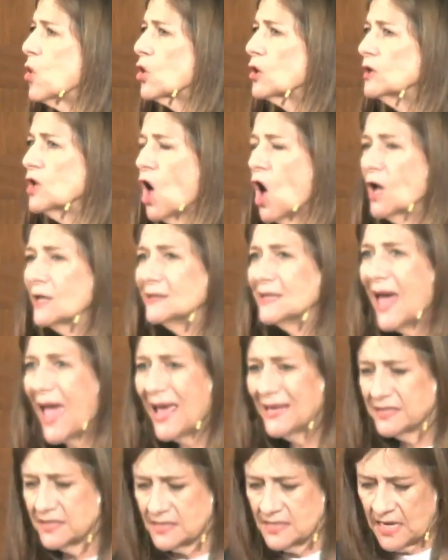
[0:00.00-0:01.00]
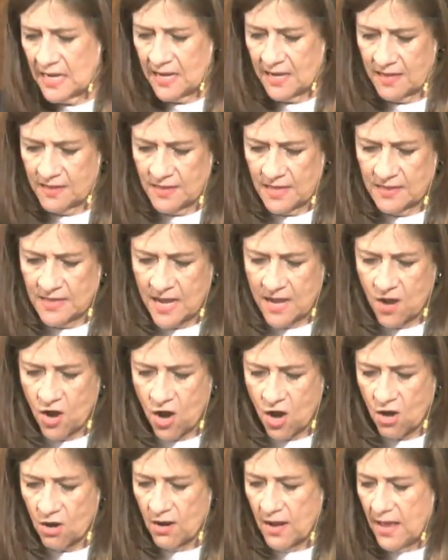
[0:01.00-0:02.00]
long-lasting than they
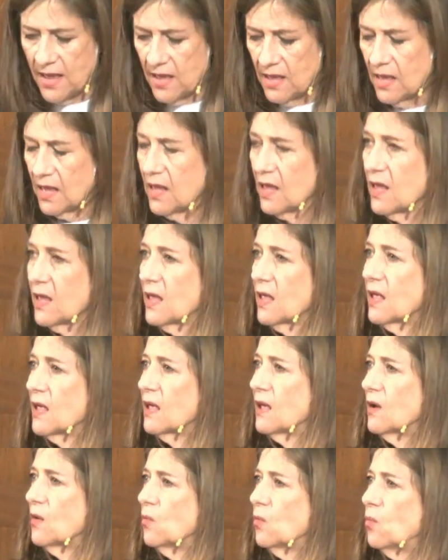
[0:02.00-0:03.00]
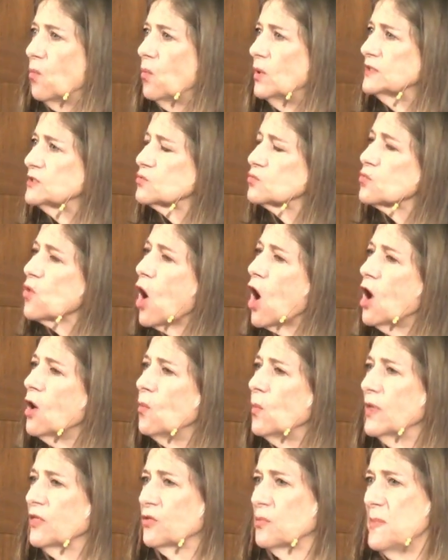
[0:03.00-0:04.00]
are? What's wrong
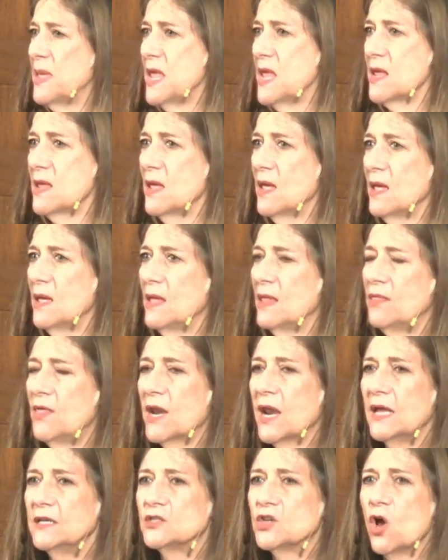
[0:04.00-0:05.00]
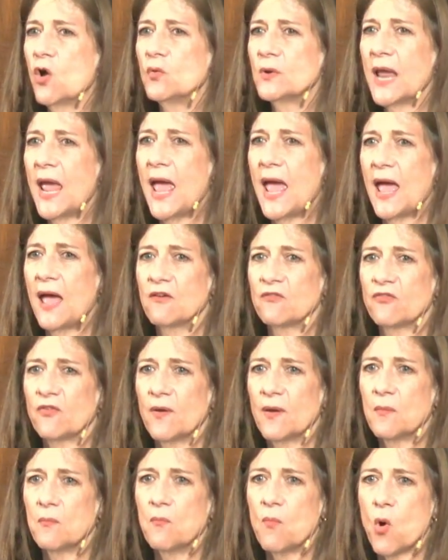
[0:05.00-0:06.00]
with me that I don't have
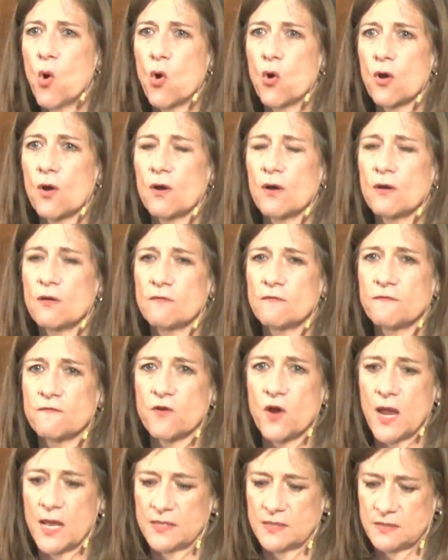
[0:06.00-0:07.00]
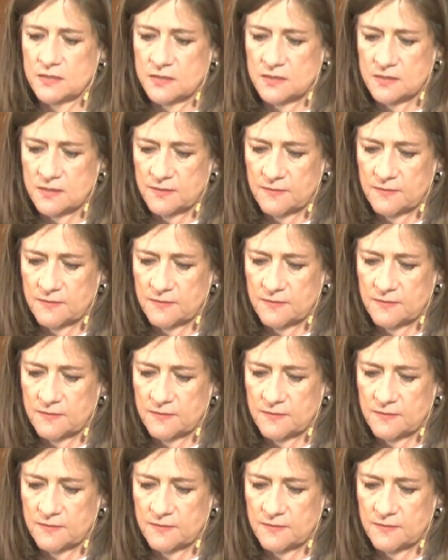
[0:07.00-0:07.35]
more friends?